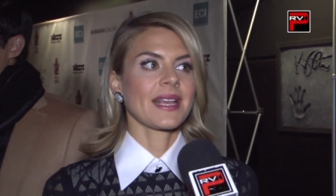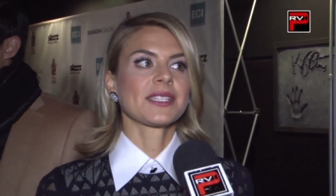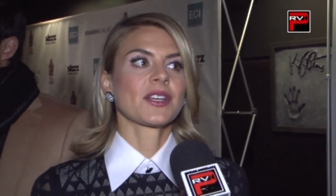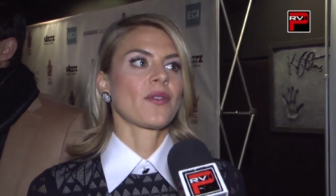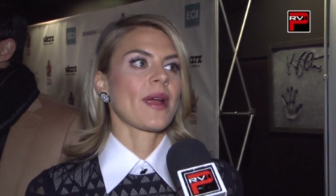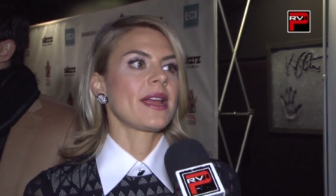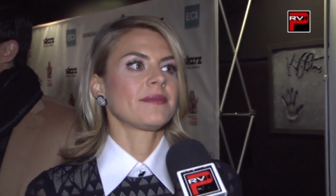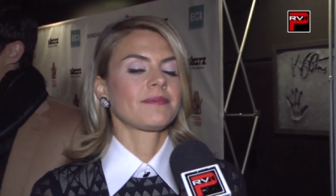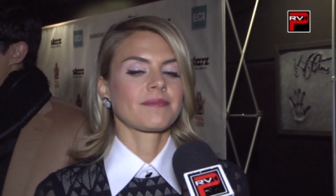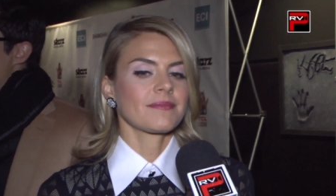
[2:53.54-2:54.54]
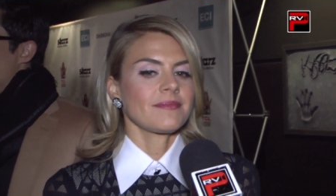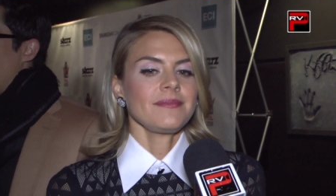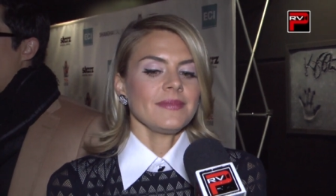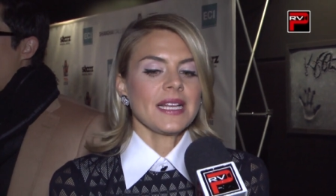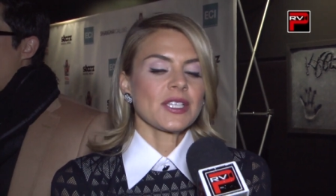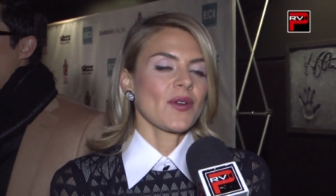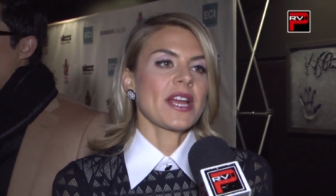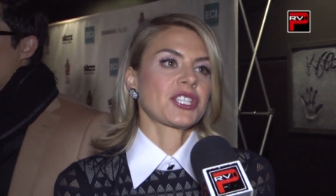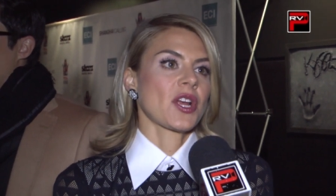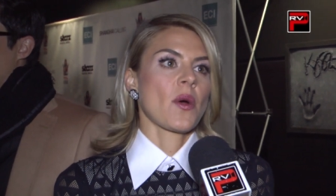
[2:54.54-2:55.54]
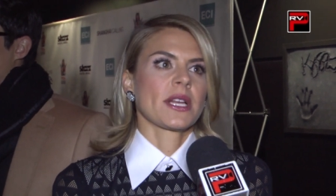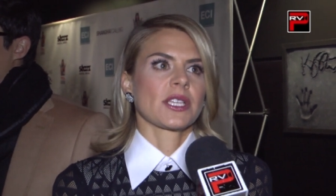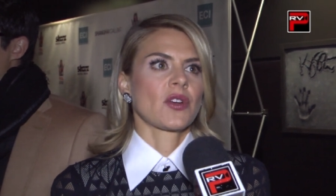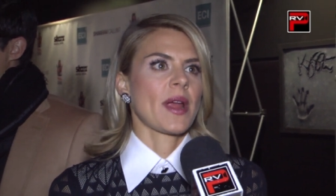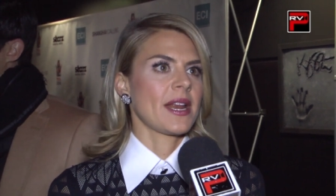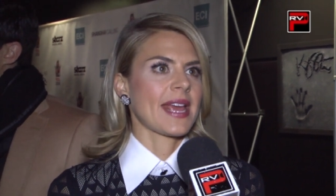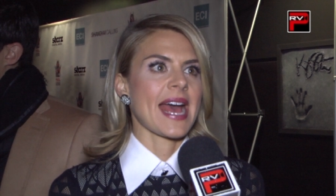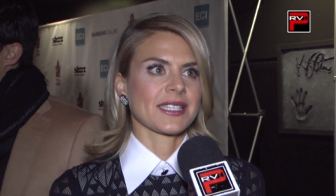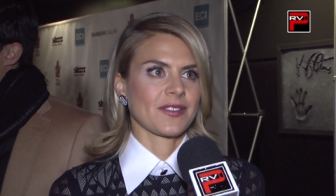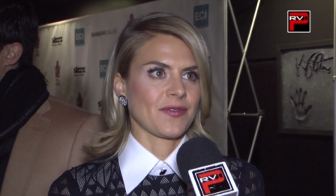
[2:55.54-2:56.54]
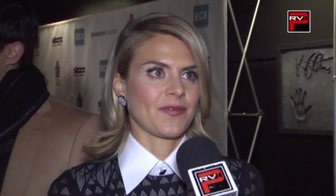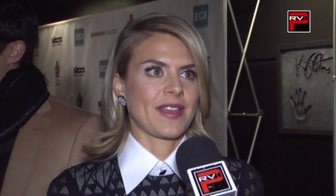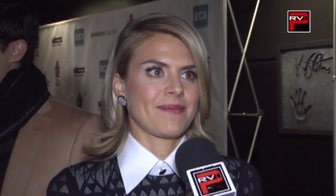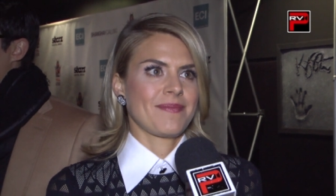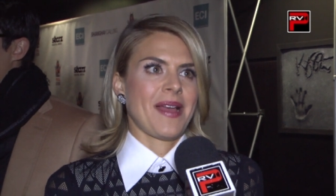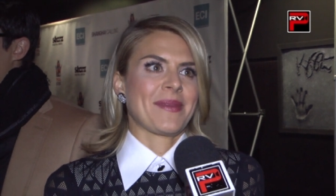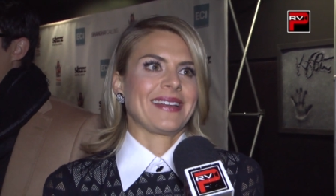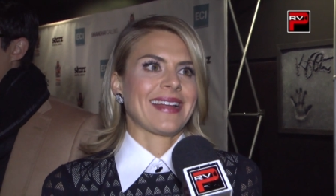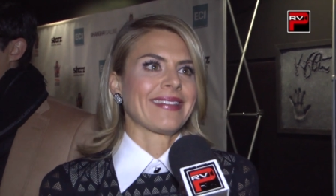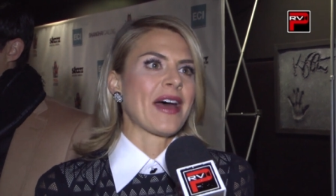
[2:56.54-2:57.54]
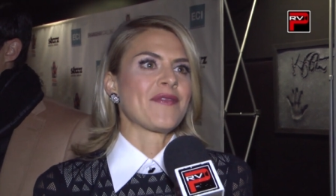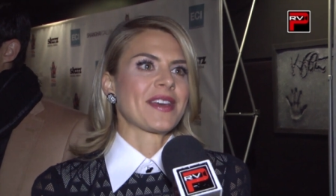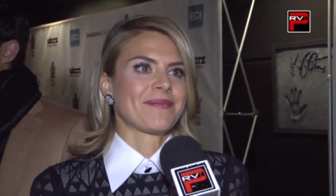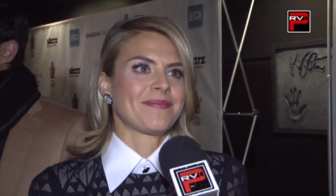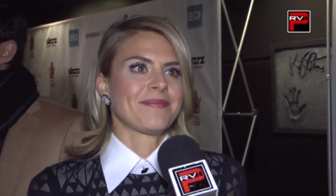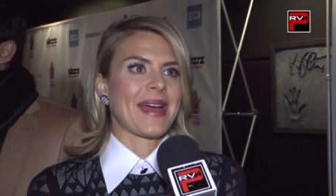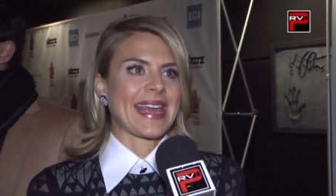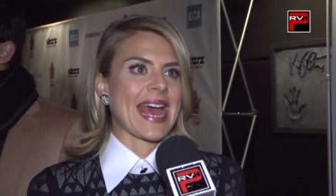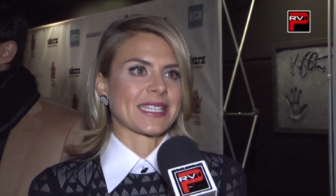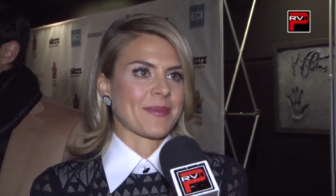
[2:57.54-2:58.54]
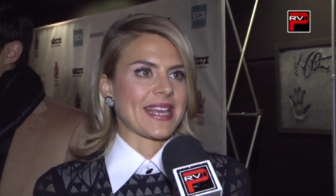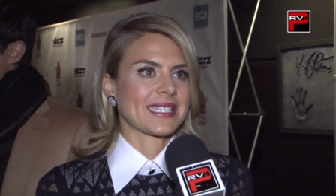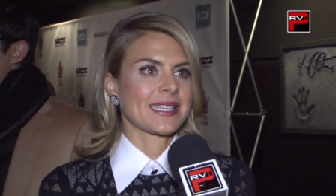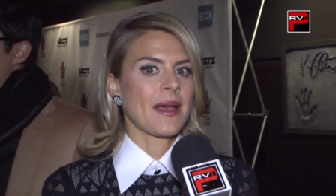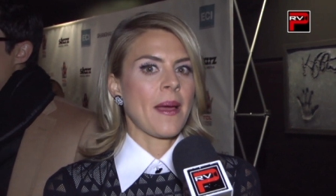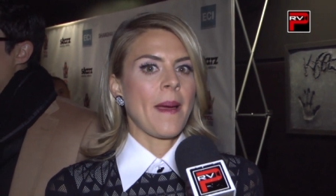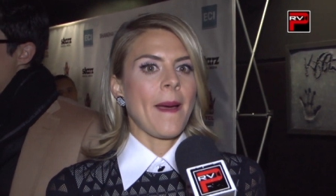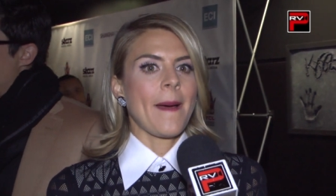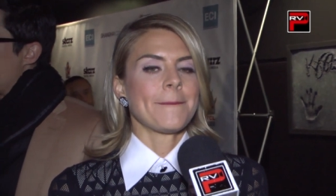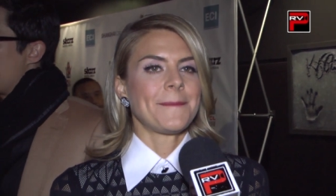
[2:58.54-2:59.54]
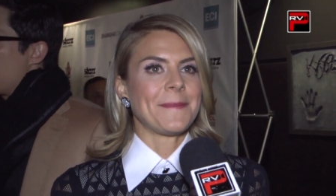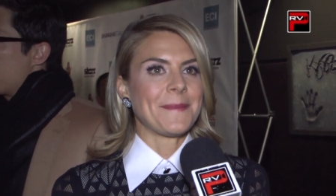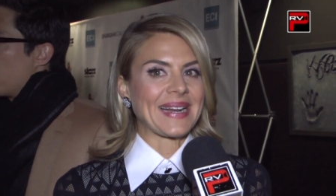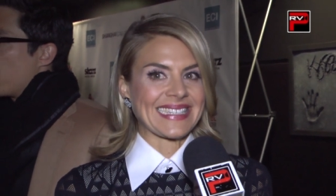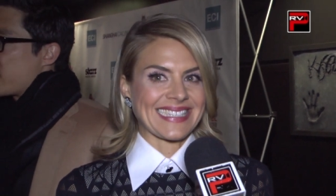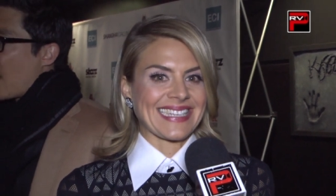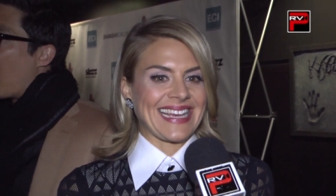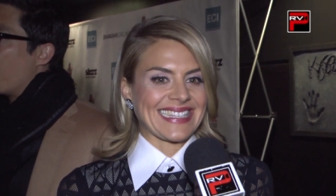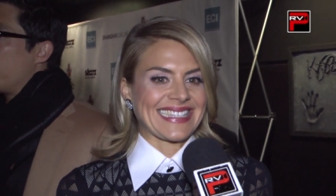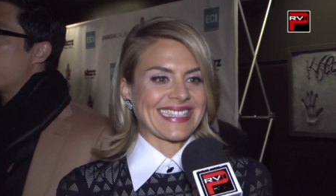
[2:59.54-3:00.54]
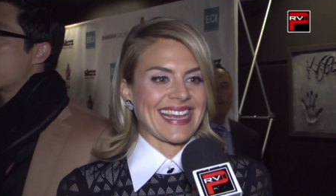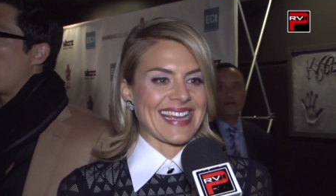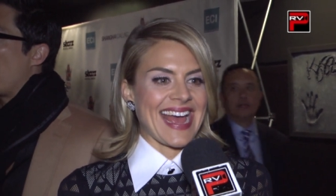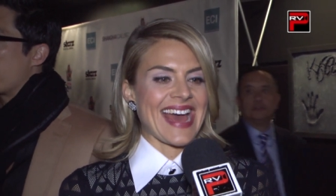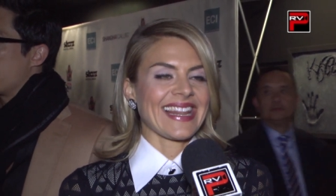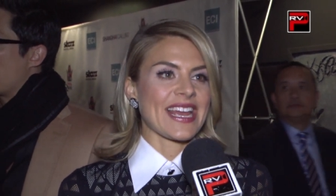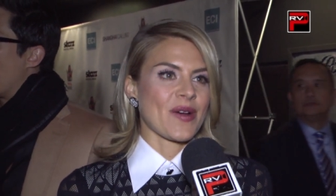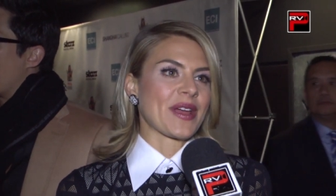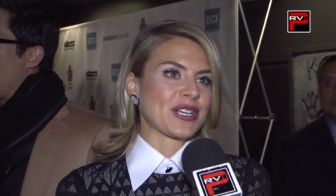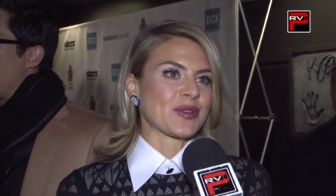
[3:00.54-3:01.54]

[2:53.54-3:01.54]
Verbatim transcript: It's a great show, and it's a great cast of. I mean, I love my castmates, but it's like I like going